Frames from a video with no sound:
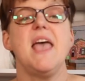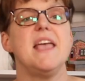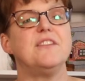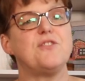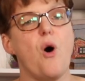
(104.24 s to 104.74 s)

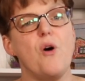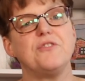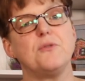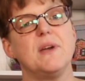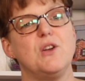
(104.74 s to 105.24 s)
It's
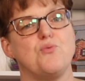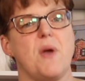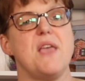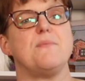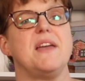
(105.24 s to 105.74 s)
also a
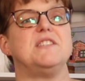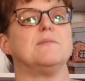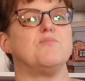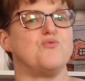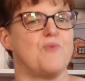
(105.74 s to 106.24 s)
great way to
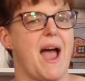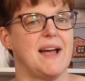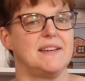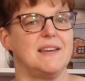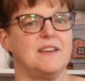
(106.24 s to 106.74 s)

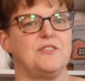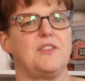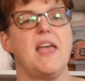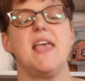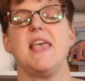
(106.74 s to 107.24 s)
practice.